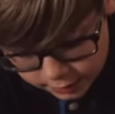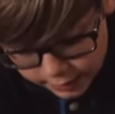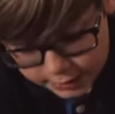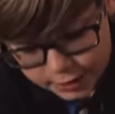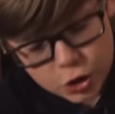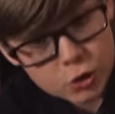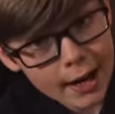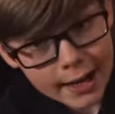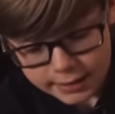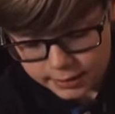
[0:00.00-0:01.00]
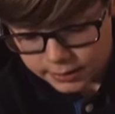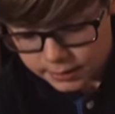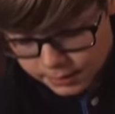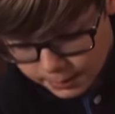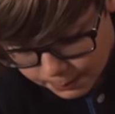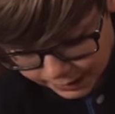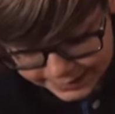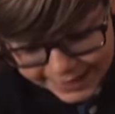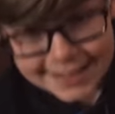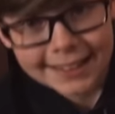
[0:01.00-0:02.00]
that the track
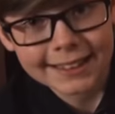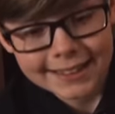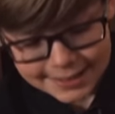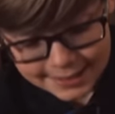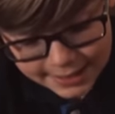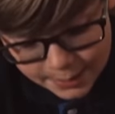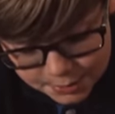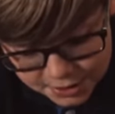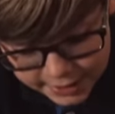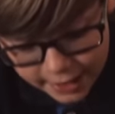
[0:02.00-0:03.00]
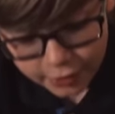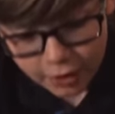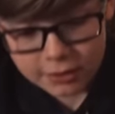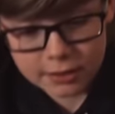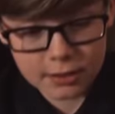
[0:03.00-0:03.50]
magnetically snaps together.